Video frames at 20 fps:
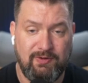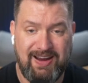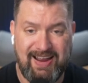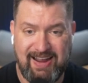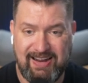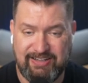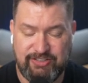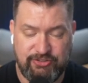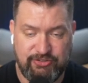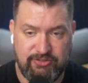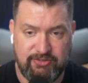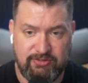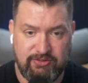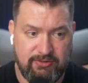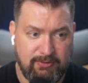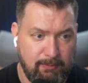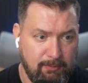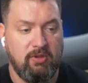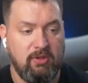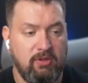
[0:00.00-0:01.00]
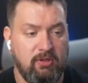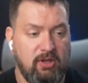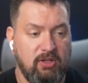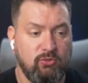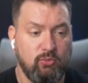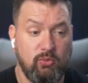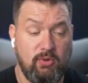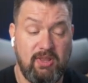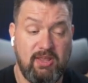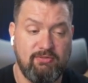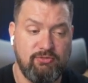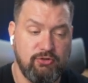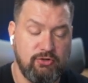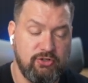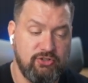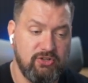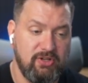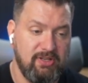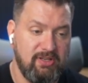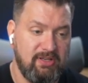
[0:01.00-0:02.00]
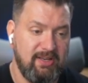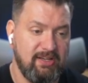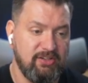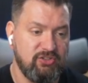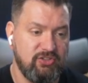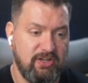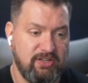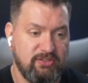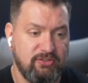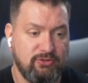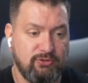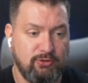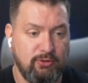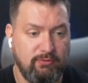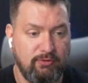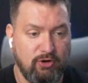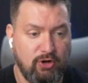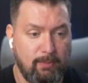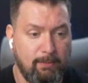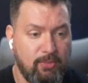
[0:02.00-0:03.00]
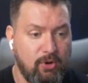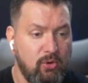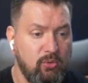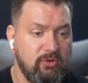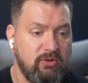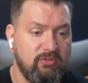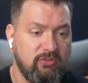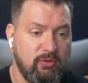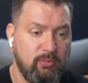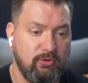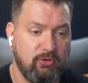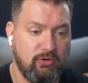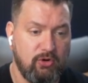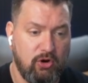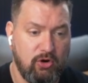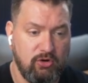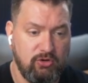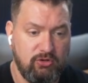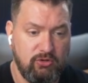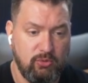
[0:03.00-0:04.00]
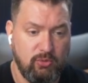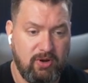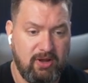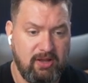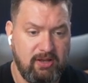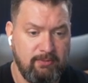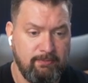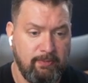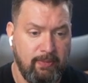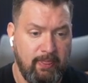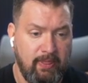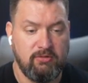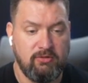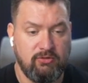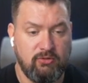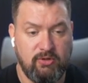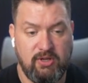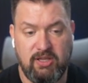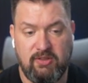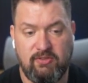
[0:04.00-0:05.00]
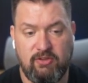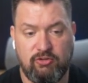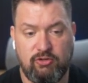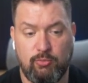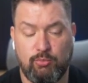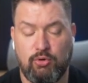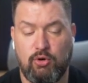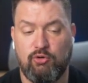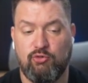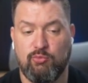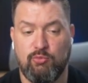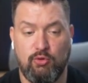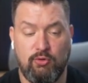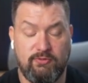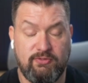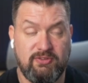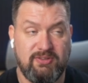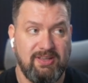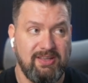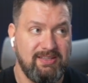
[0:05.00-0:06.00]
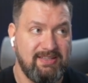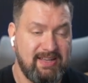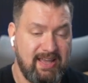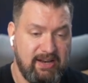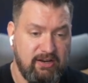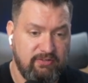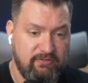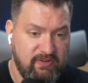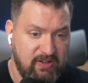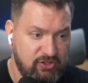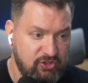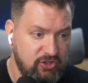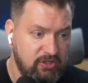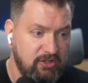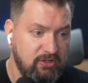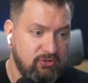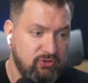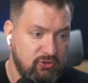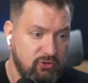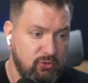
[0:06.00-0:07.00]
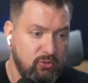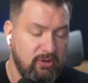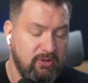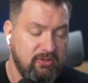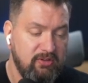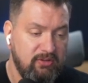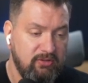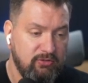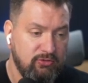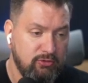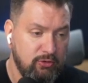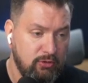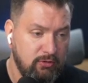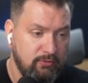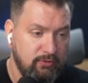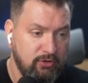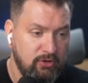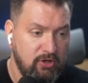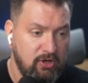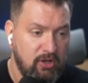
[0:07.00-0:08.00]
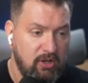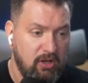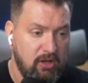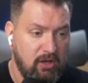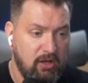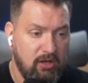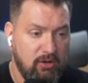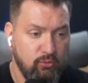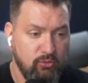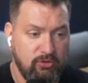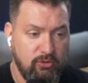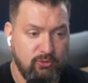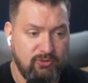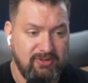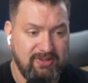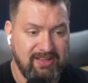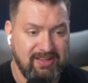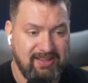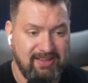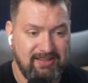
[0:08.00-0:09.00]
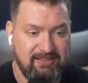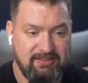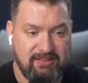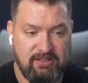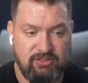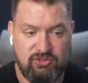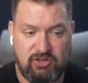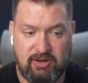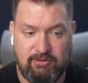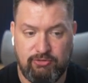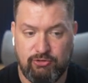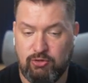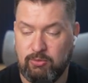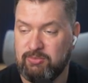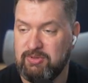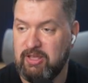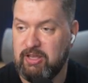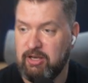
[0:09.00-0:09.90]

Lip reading: actions. Next, we'll leverage Next.js server components to build our UI. So again, this approach moves data fetching to the server, reducing client-side JavaScript and